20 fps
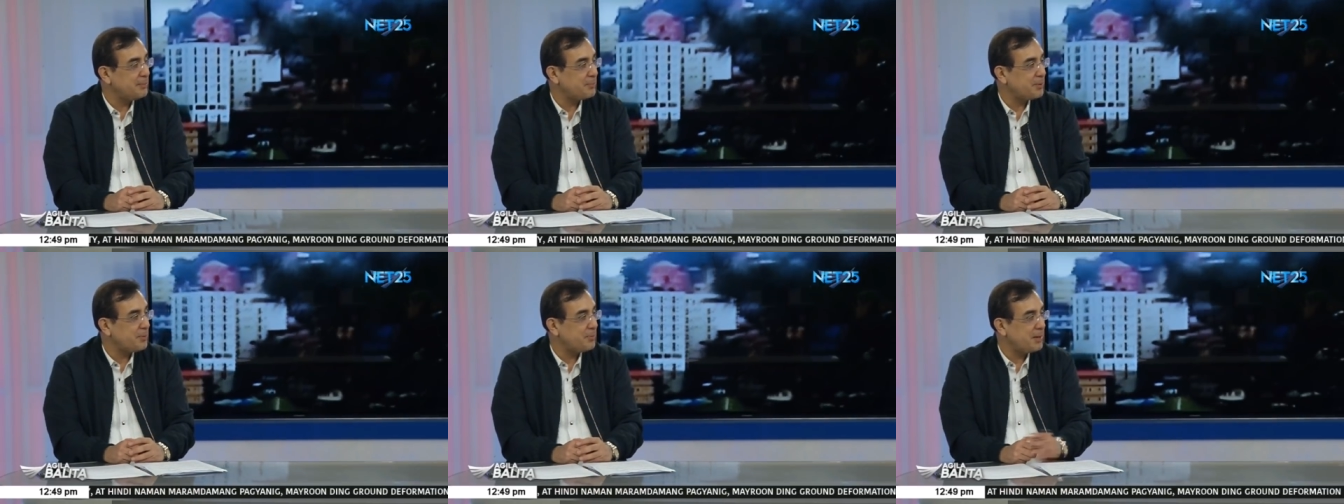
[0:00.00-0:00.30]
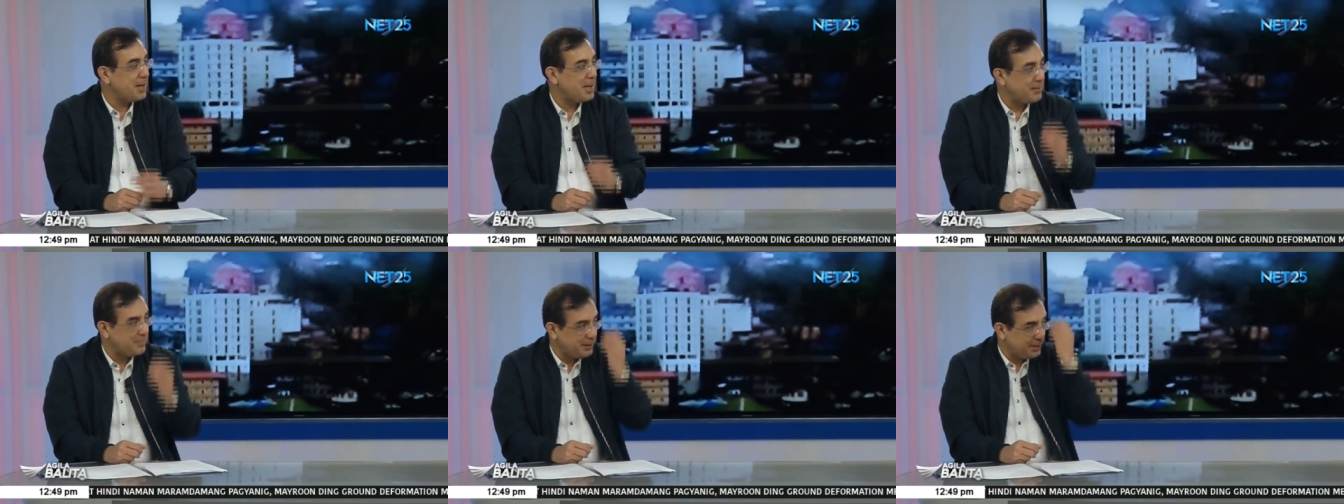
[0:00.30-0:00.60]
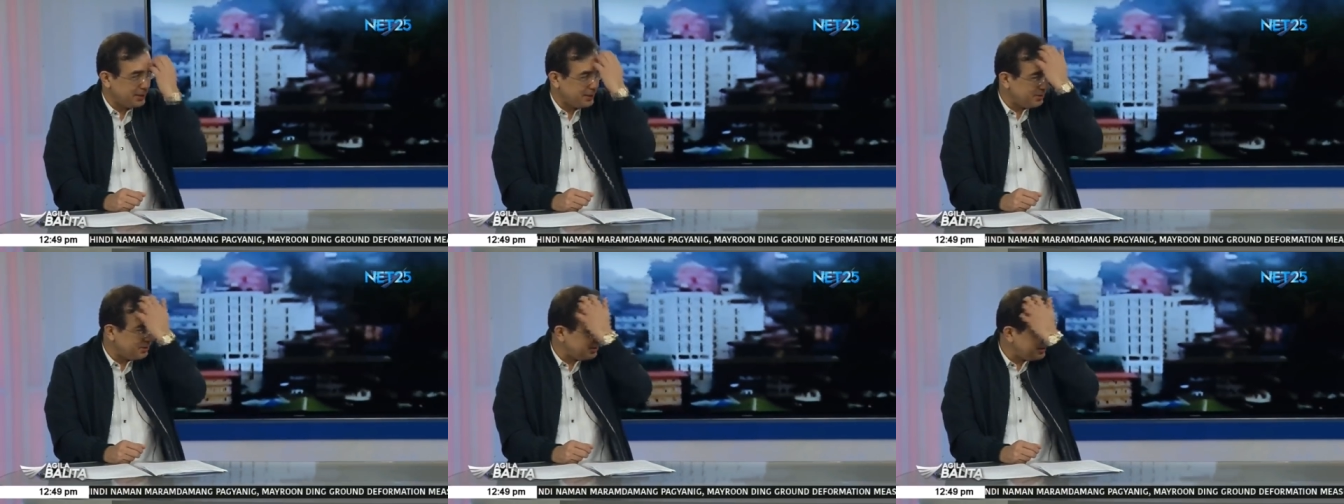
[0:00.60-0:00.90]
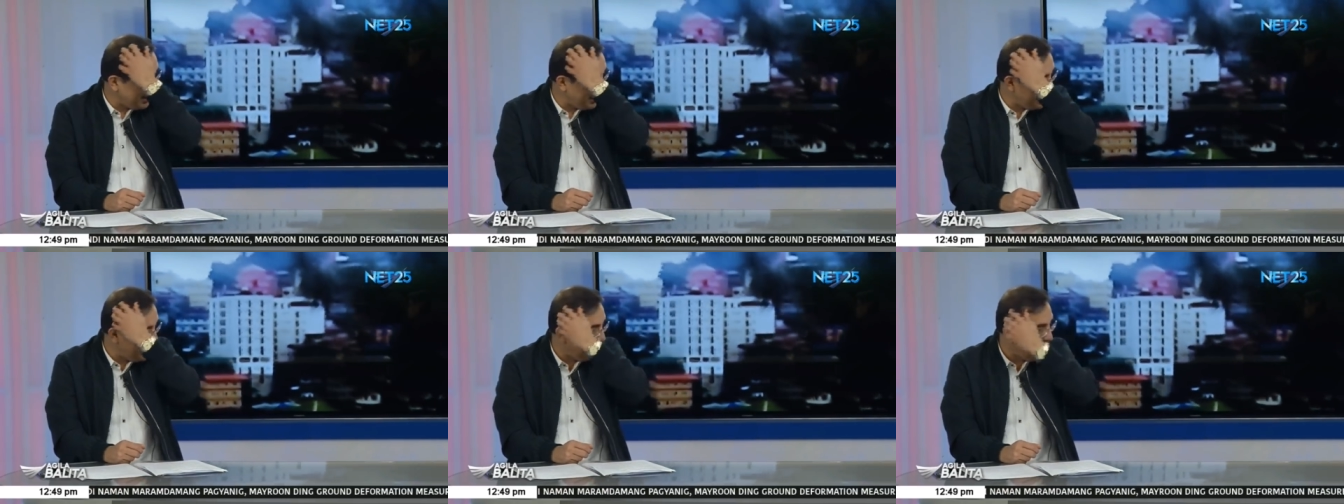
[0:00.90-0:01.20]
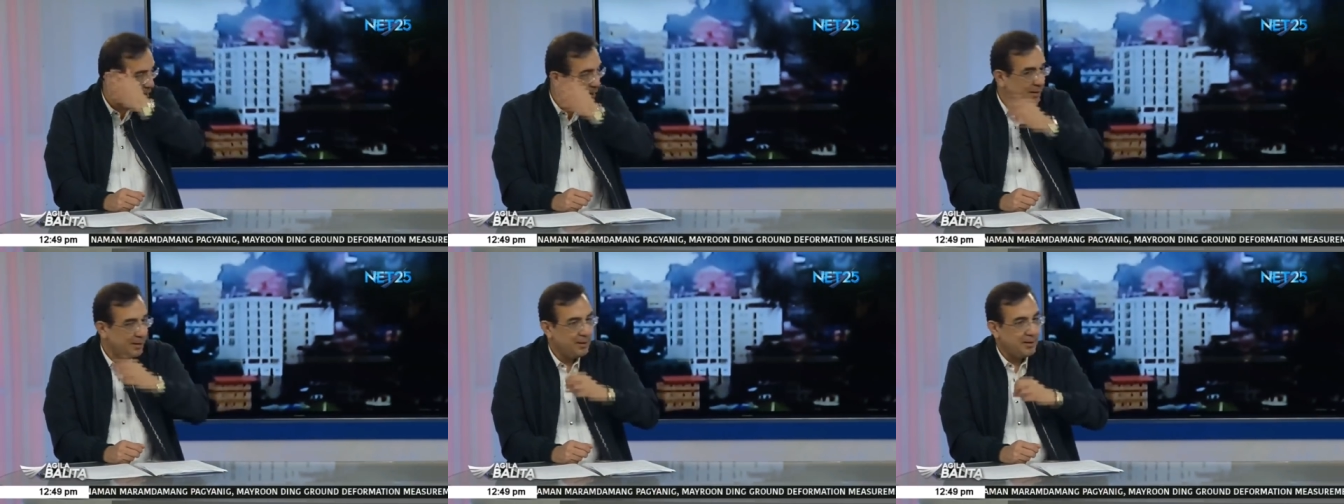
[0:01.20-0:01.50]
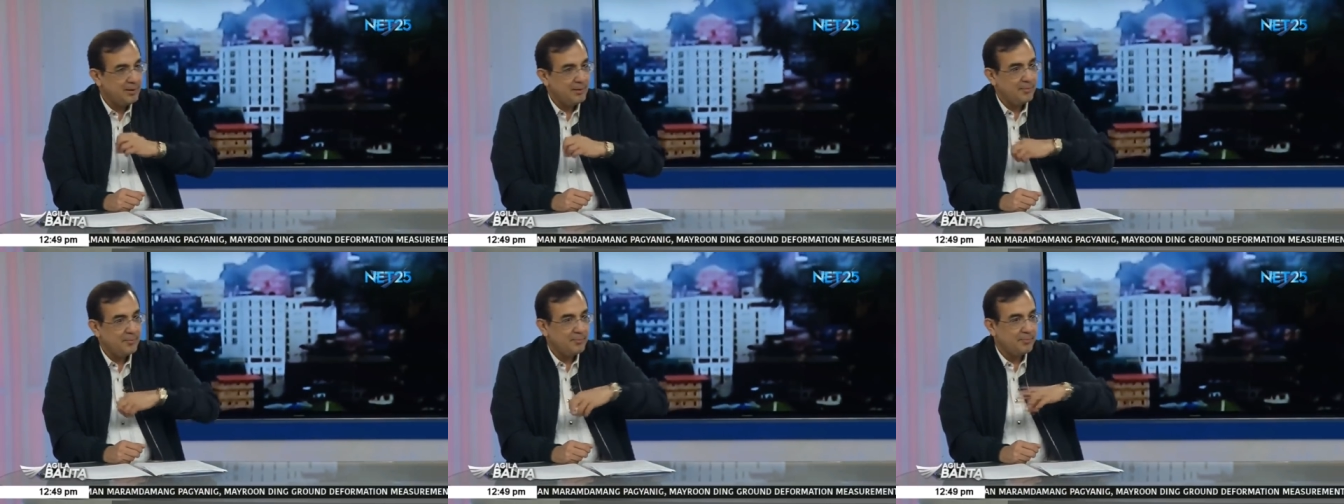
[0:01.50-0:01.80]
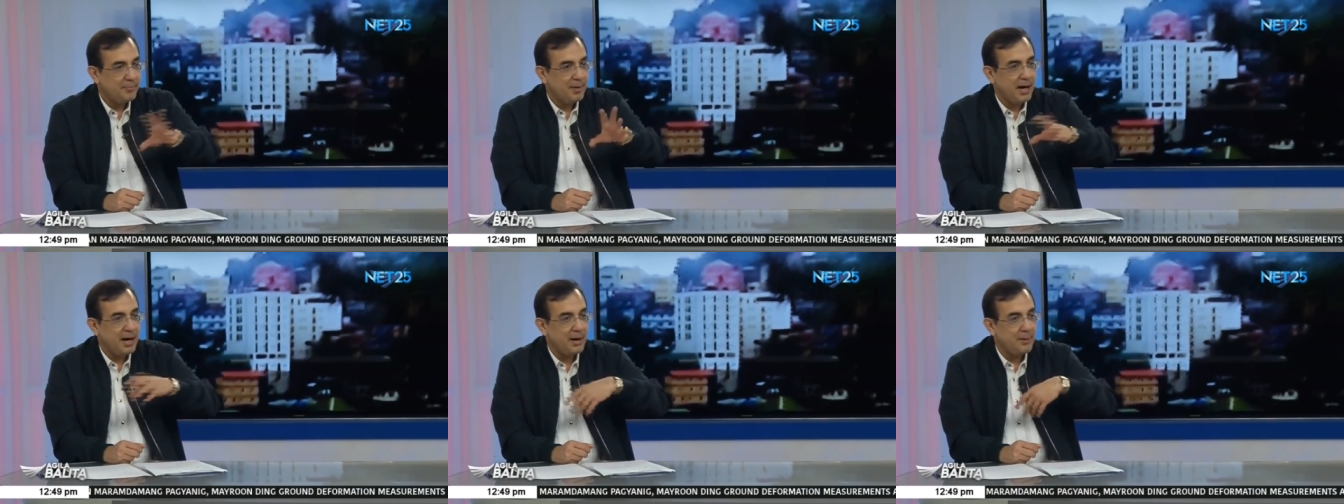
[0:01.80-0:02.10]
problema din nun dahil
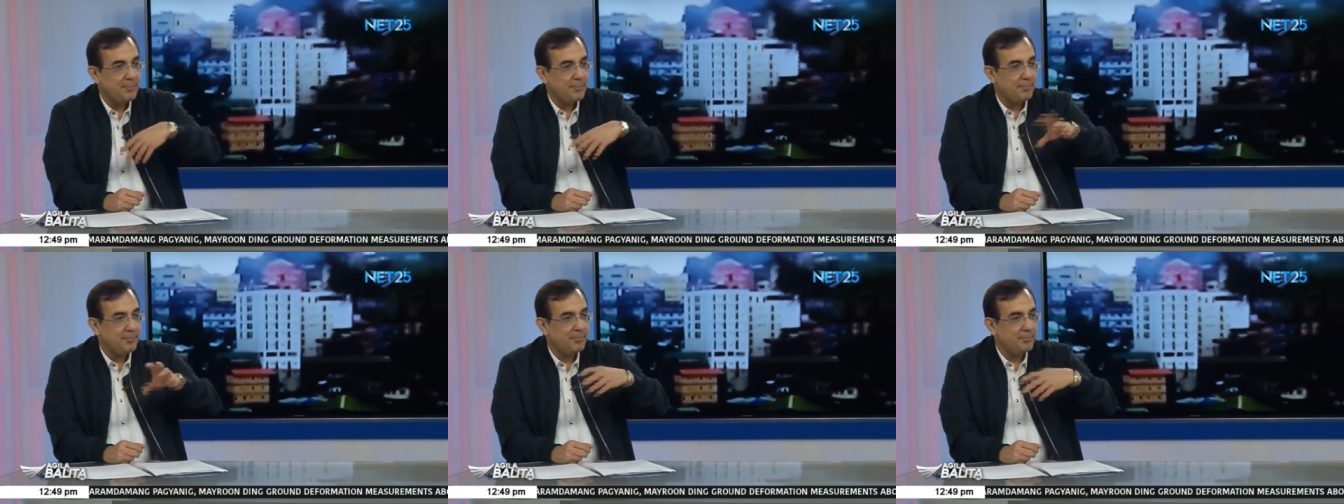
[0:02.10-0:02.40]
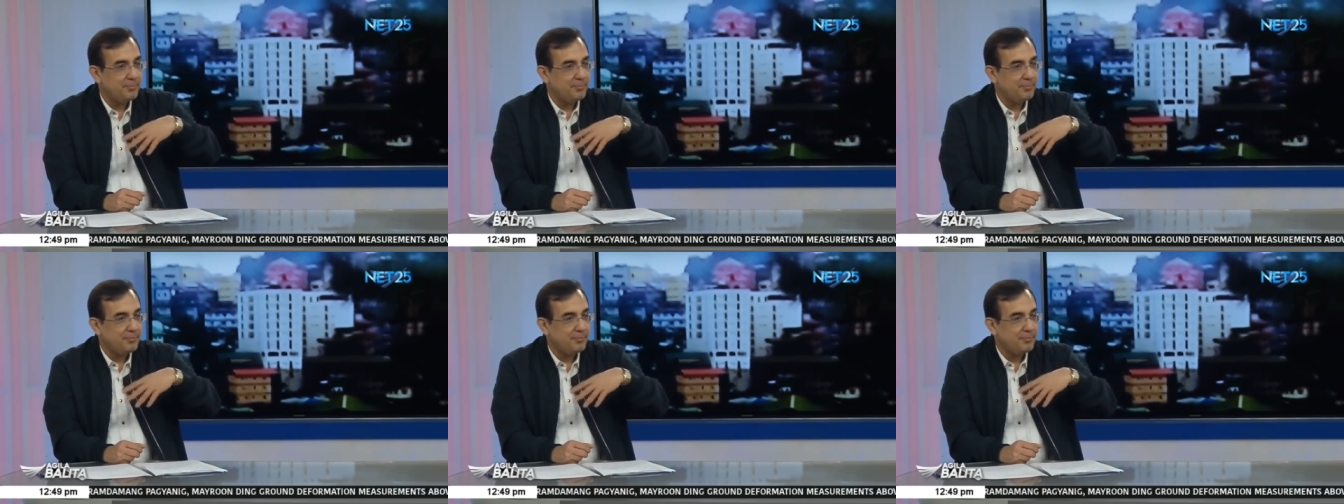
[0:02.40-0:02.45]
mga